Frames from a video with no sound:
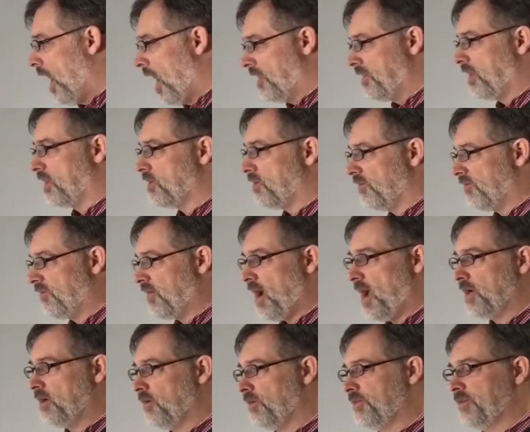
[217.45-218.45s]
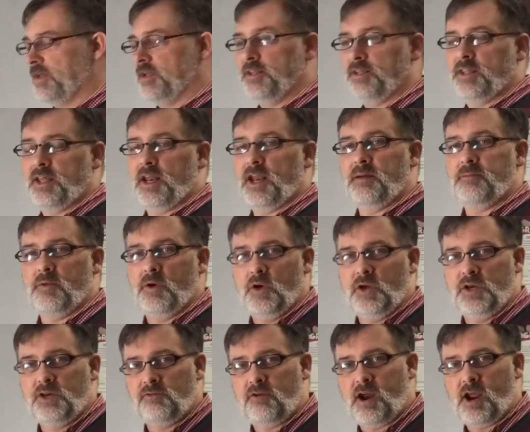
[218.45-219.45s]
And then the final thing that I'm
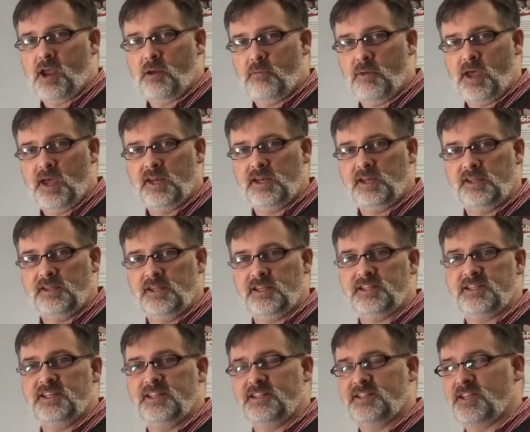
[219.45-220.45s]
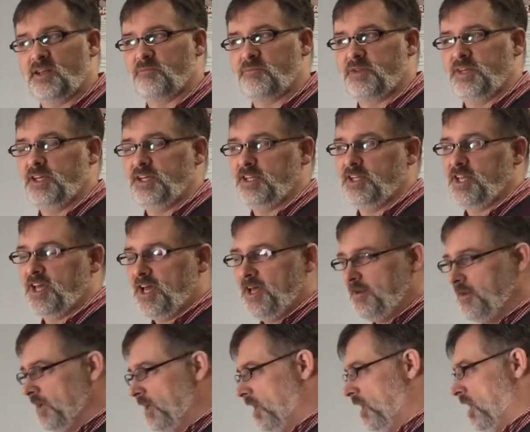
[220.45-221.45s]
going to recommend, and this is something
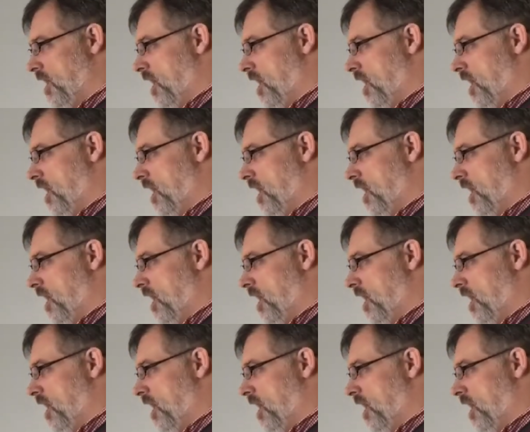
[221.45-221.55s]
that